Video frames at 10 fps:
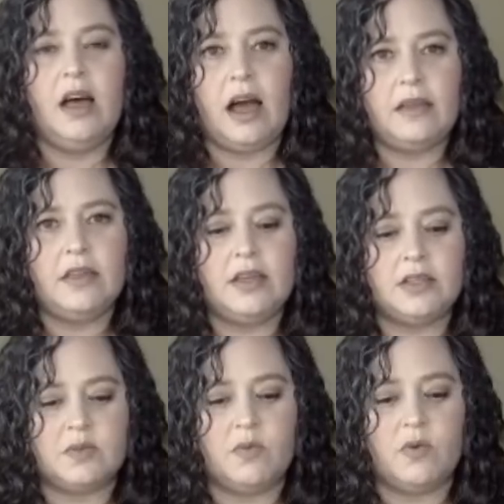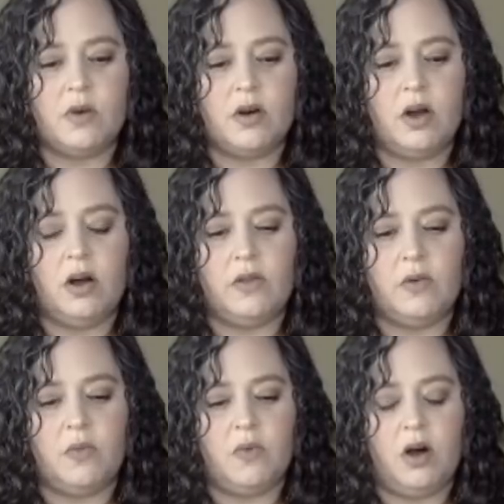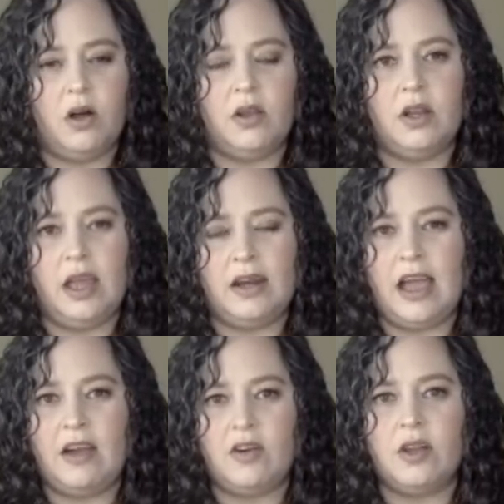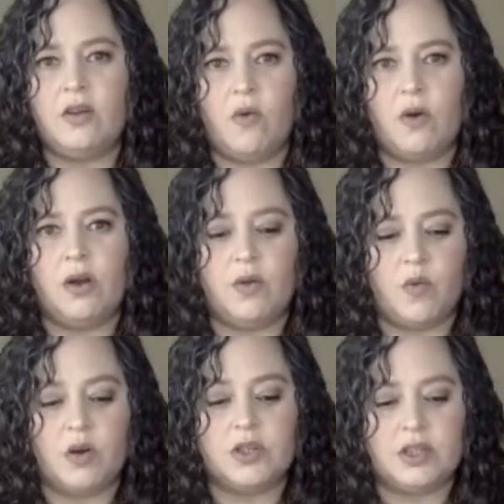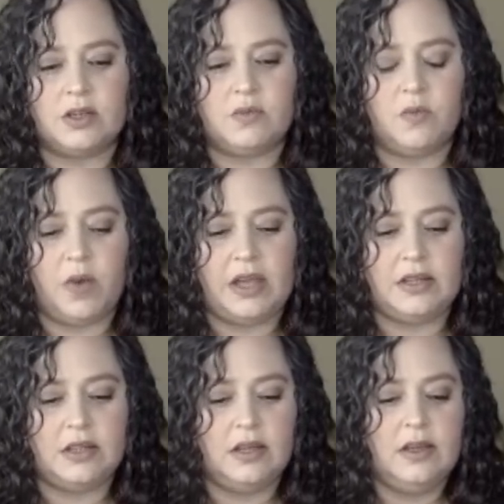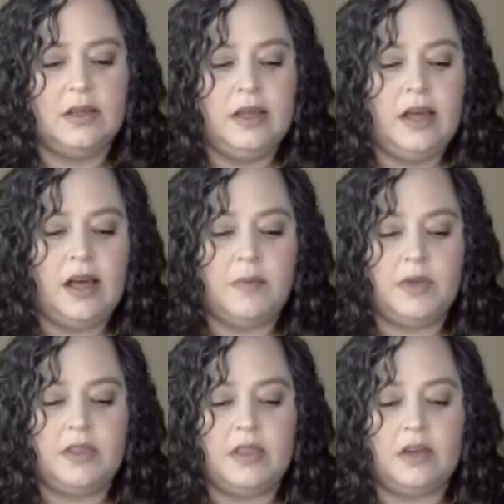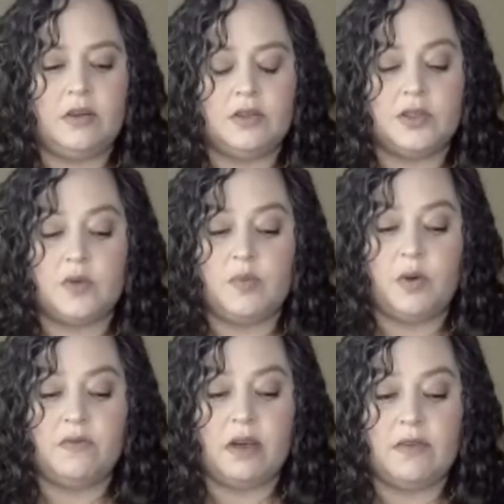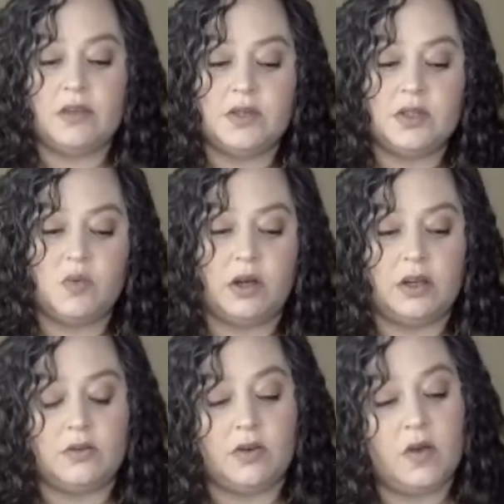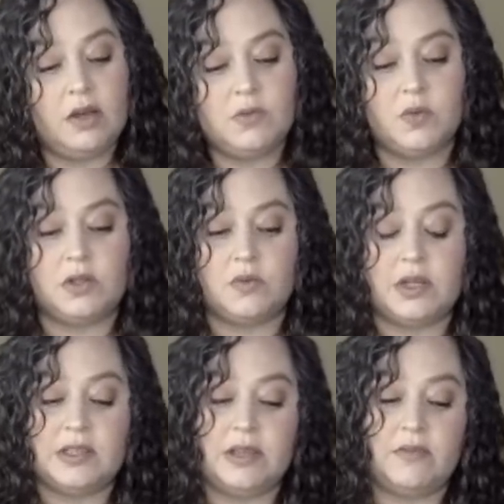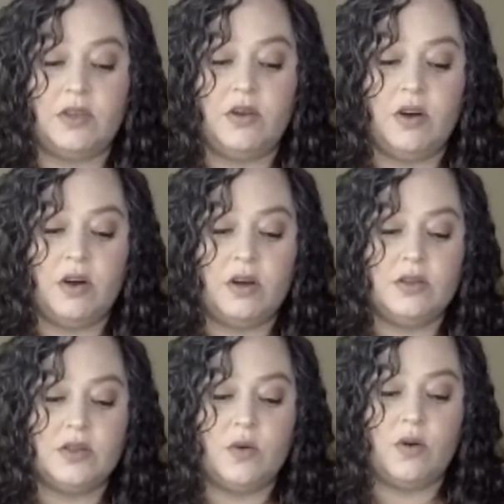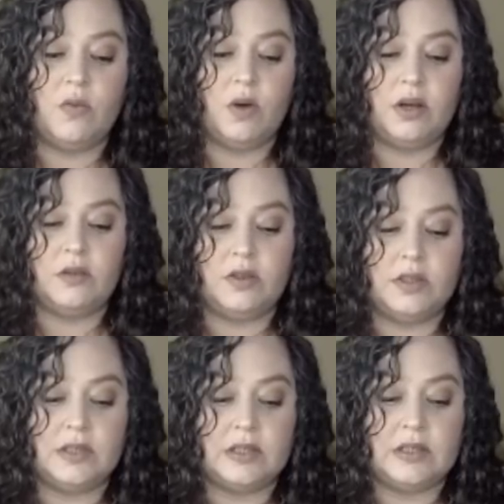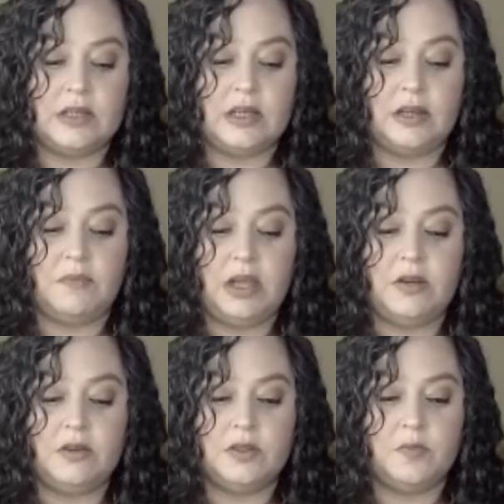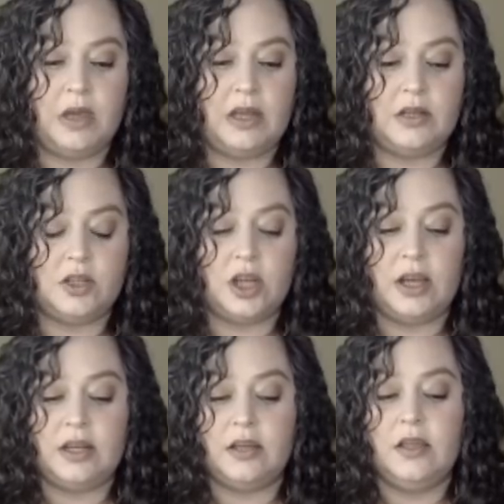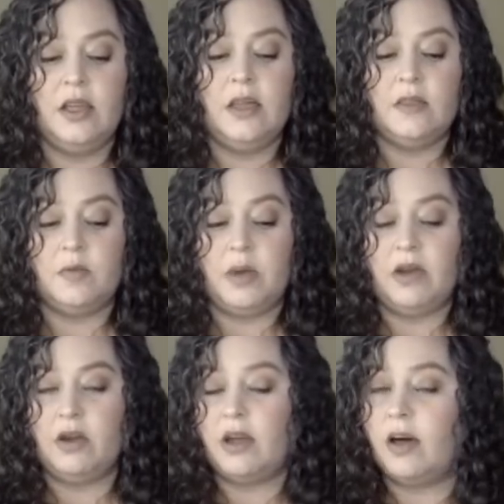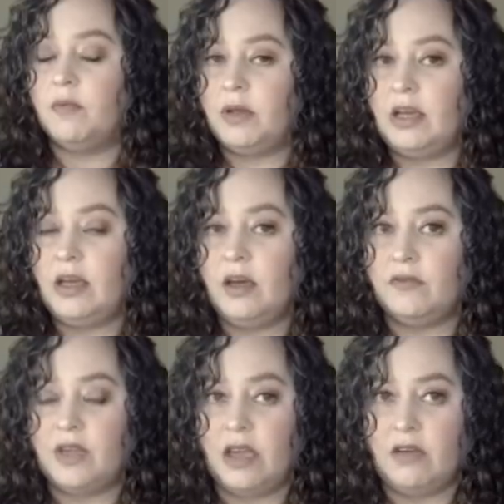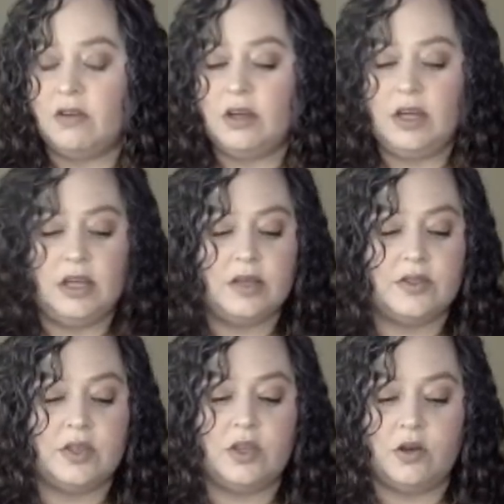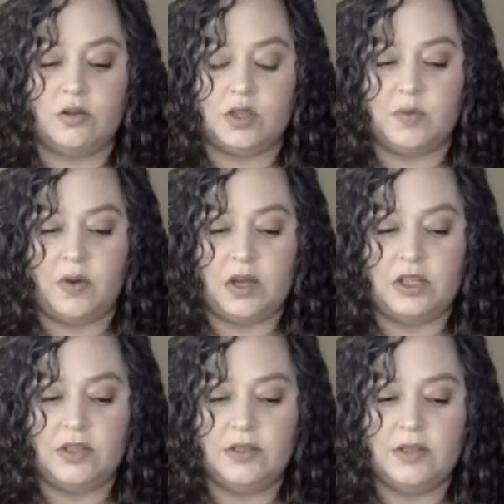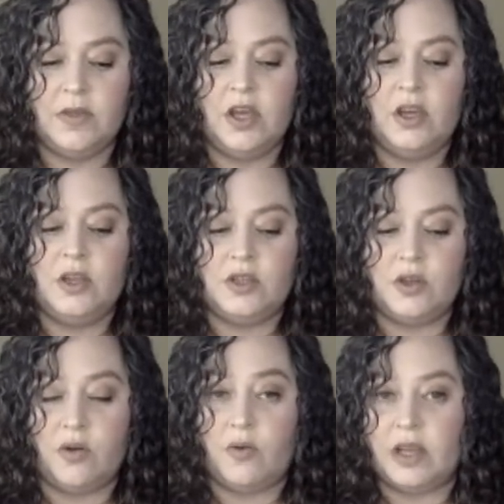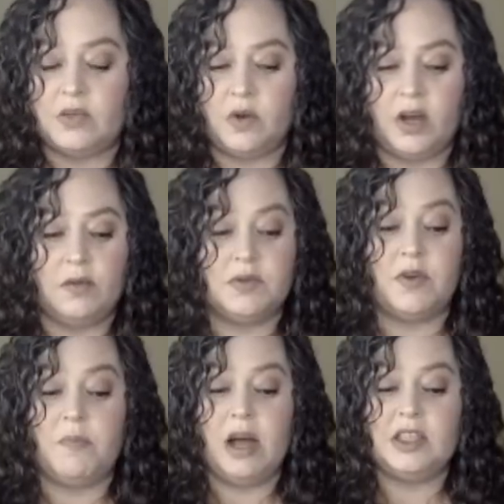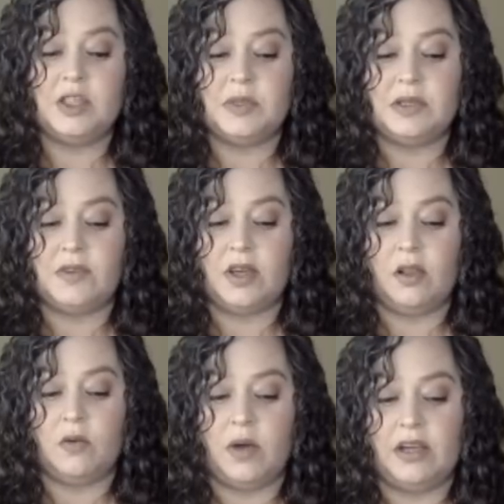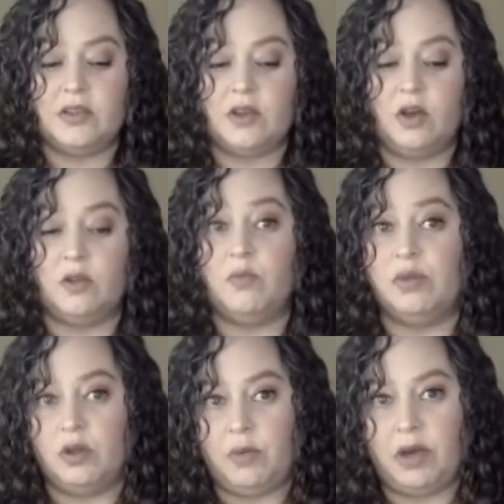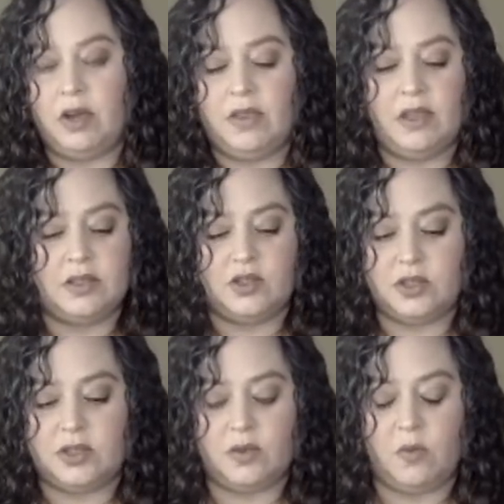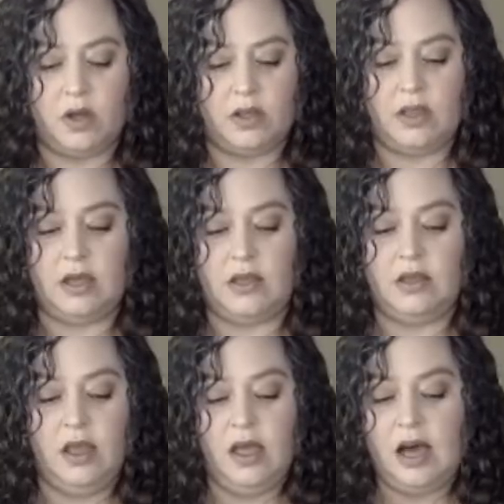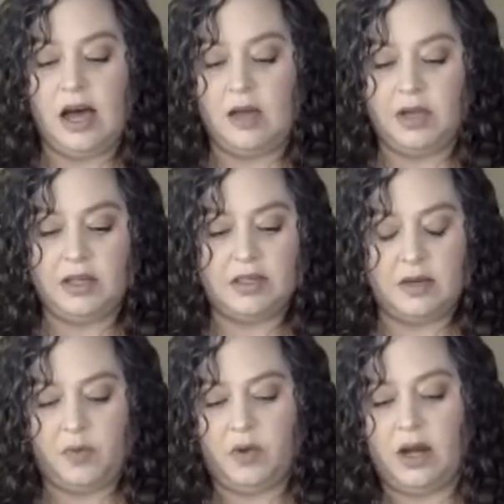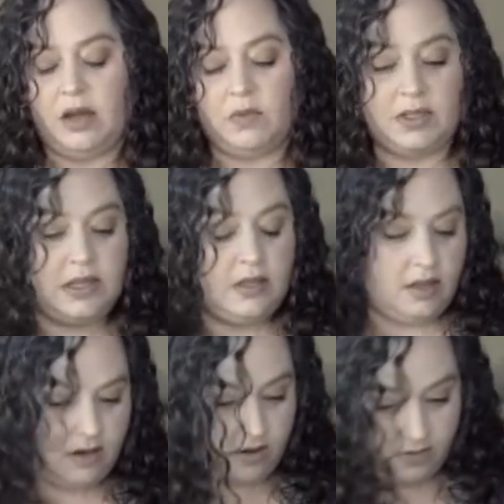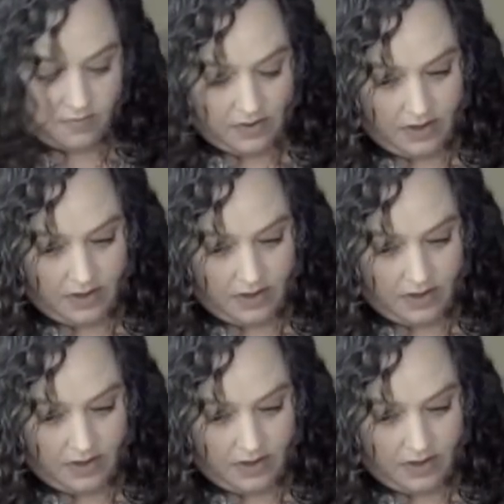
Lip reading: I think it's more on an Aran or a worsted weight. There's 3.5 ounces, 100 grams, 127 yards, or 116 meters, made in China. The parent company of Caron is Yarnspirations, so that's where it comes from. My specific colorway is called Blueberry. That's just the one that I picked up when I was in there.